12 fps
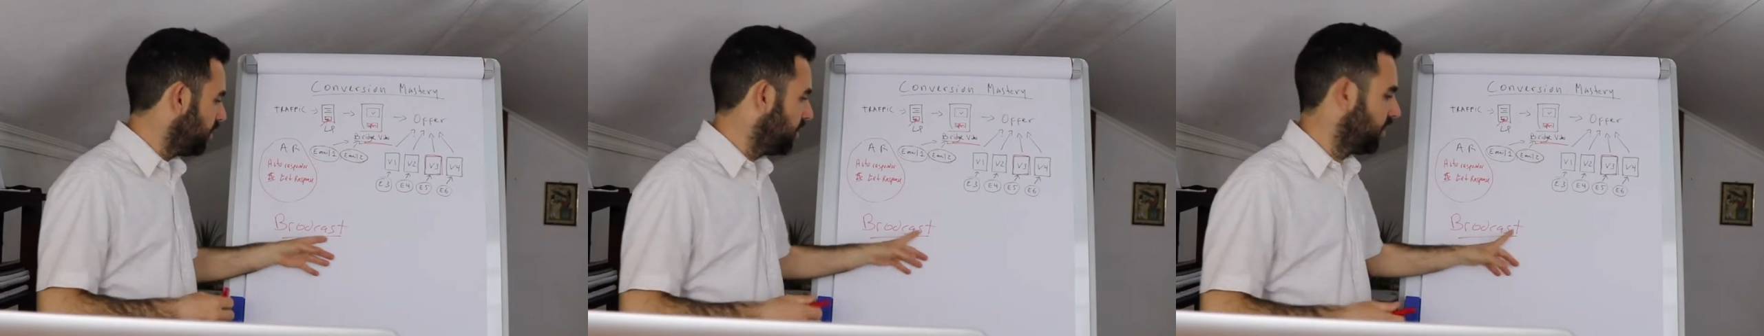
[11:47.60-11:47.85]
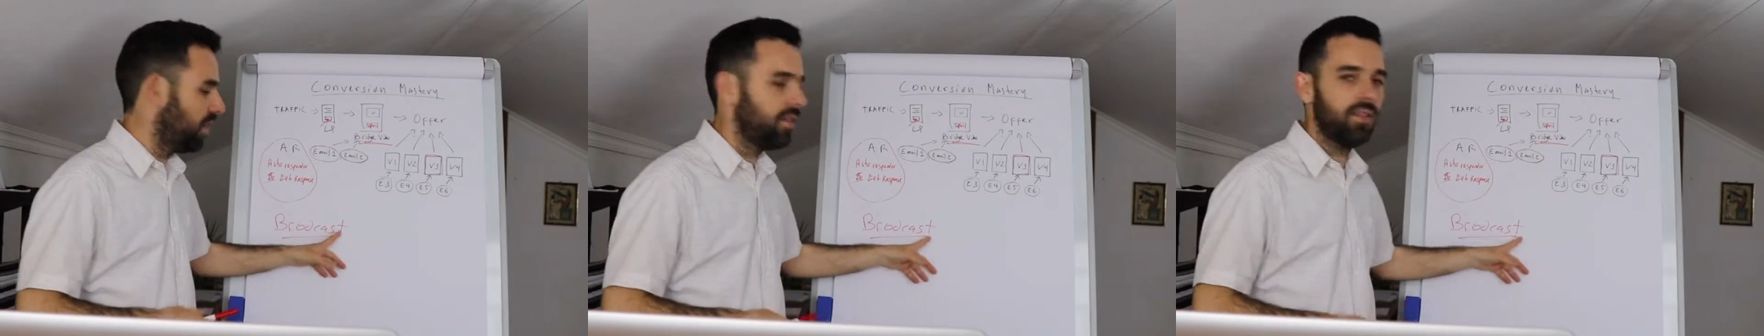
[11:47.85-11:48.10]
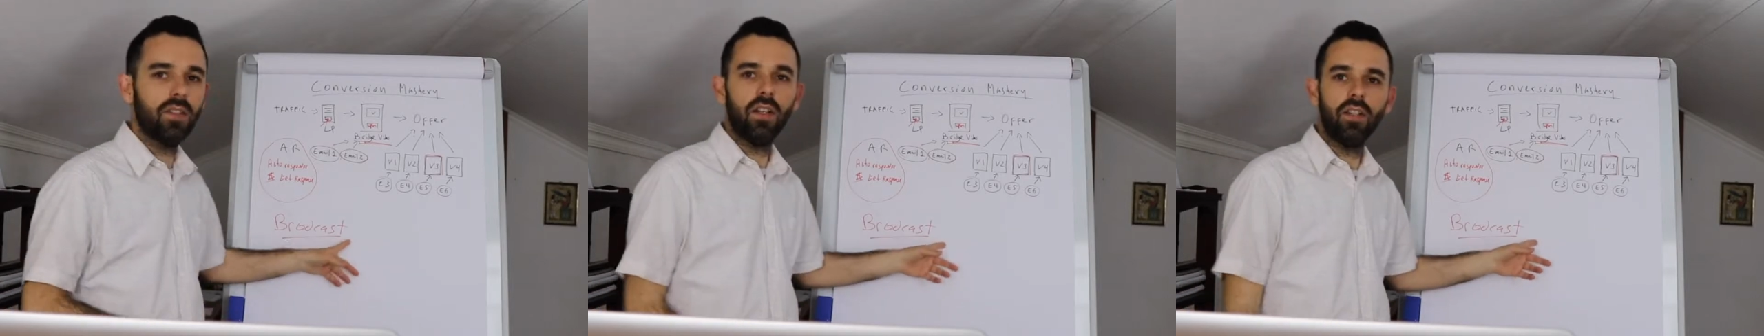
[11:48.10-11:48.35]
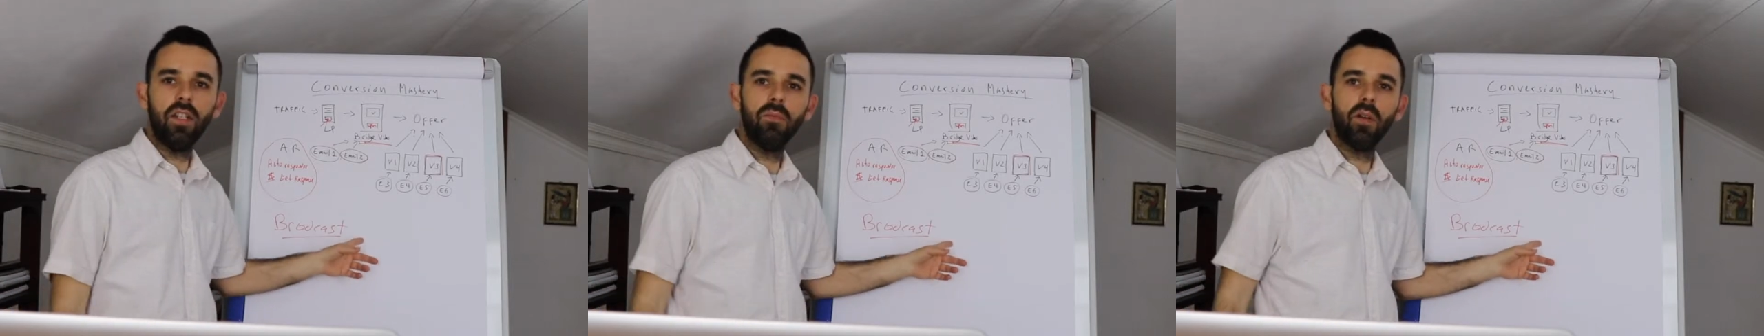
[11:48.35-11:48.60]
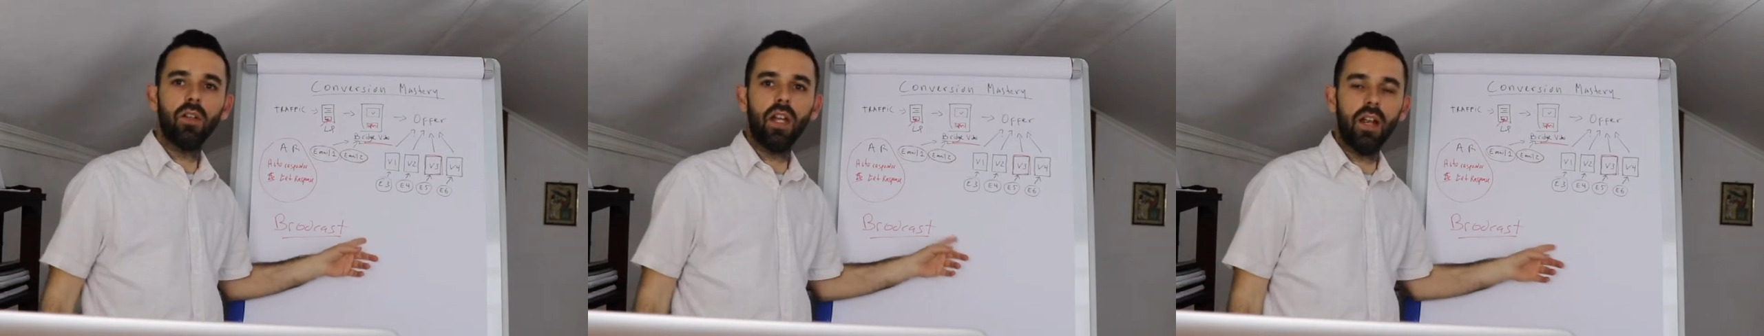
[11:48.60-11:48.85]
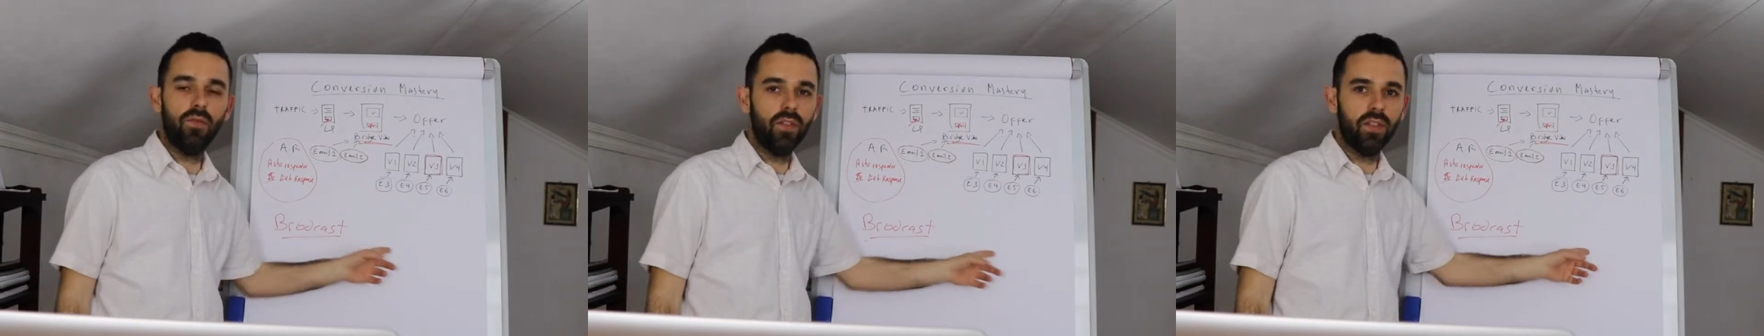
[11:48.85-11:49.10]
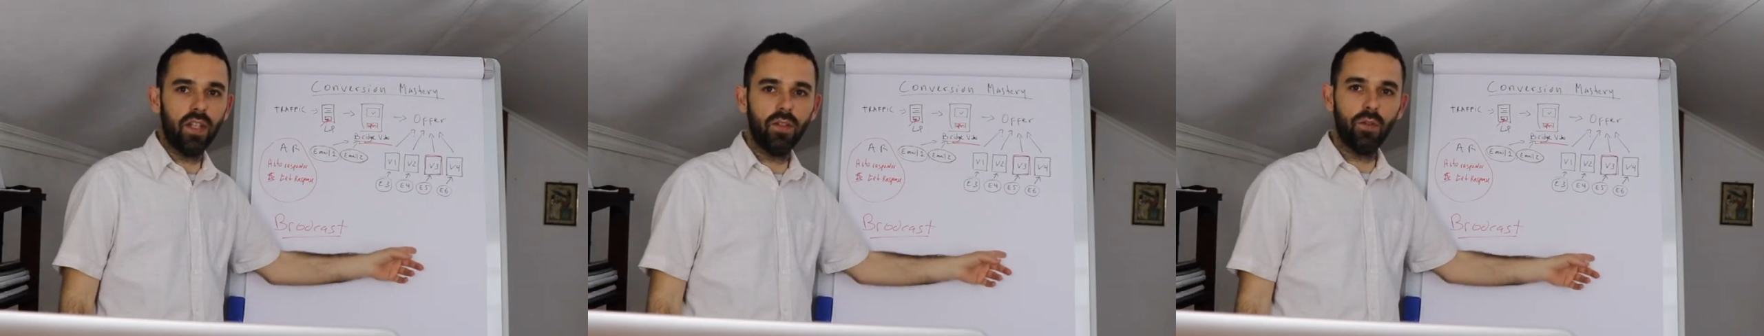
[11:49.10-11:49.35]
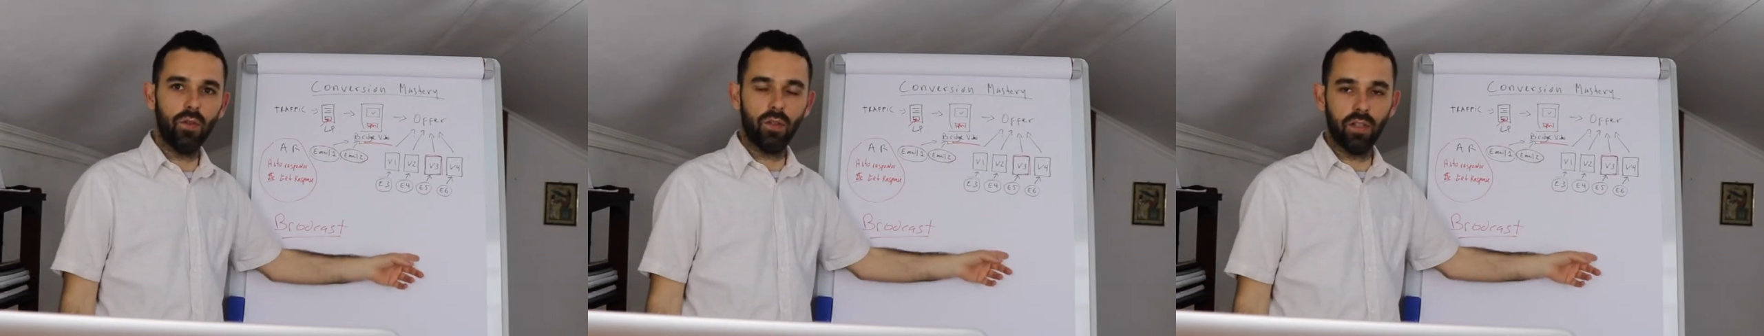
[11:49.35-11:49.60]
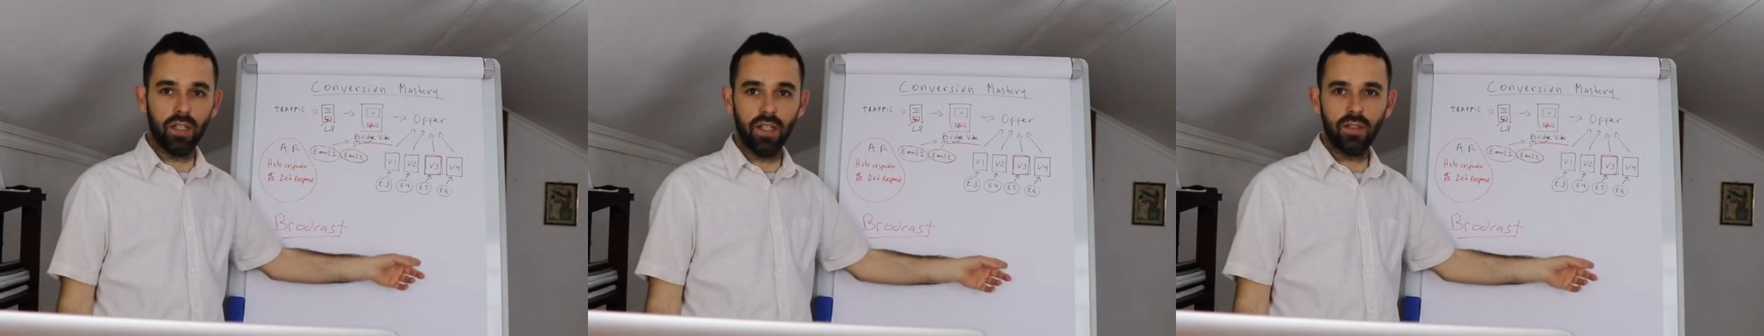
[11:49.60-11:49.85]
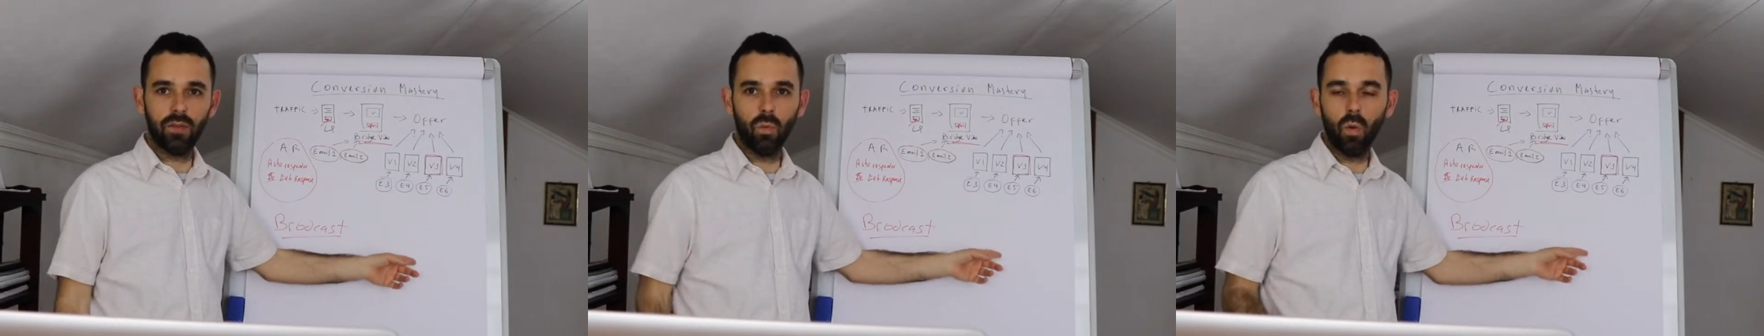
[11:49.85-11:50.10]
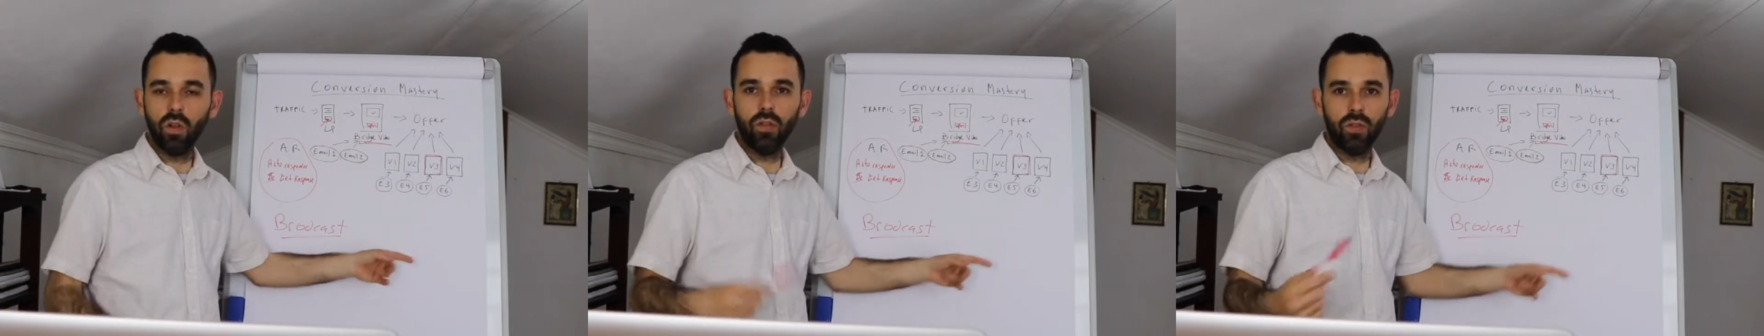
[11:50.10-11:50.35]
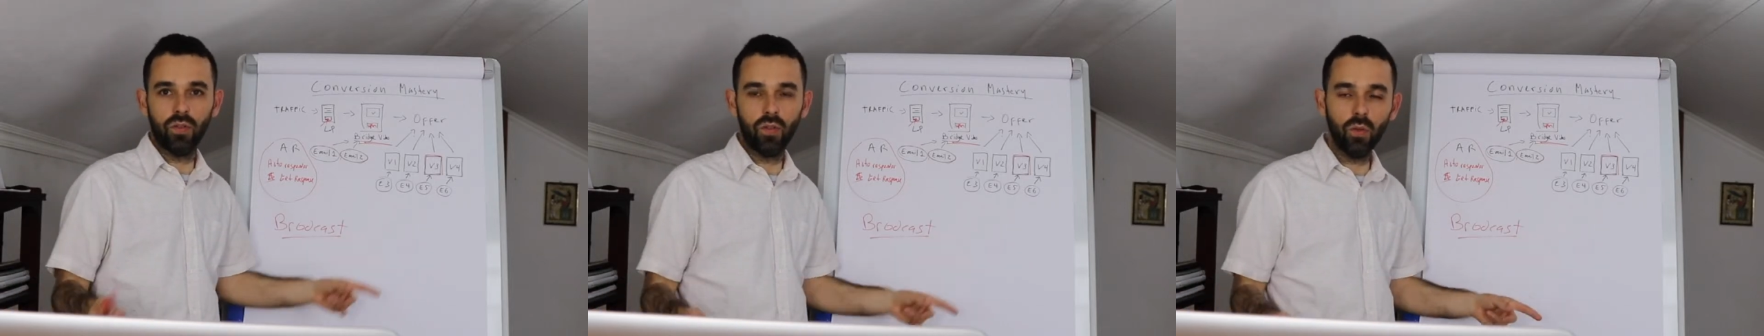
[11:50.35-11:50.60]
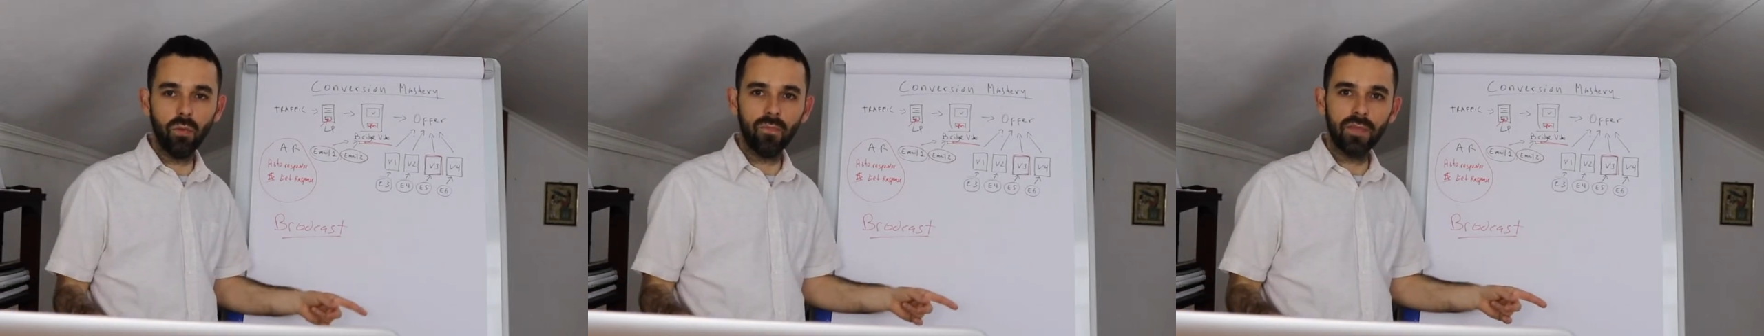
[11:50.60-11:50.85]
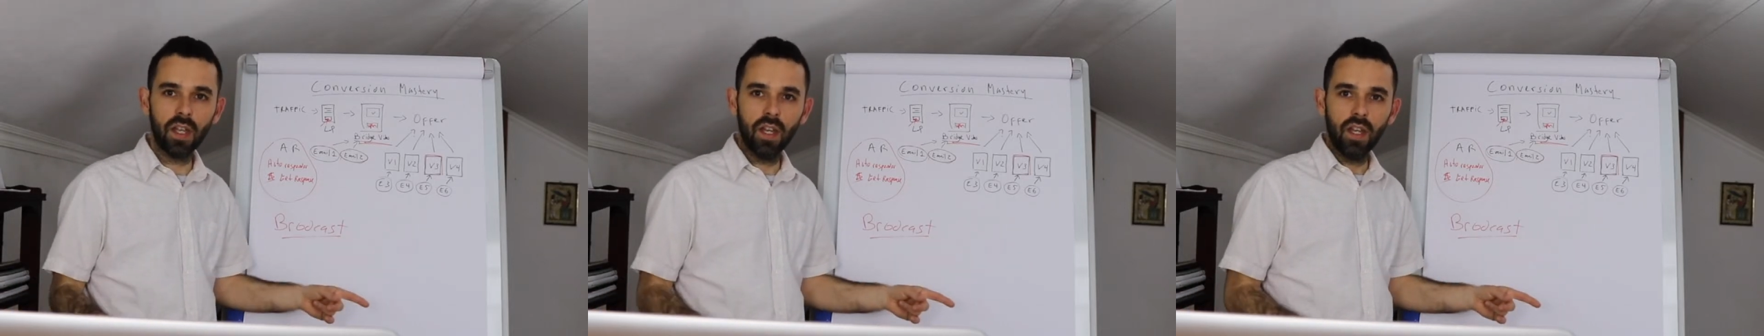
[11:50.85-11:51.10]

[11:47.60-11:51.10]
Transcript: send an email every day to your list, 1 or 2,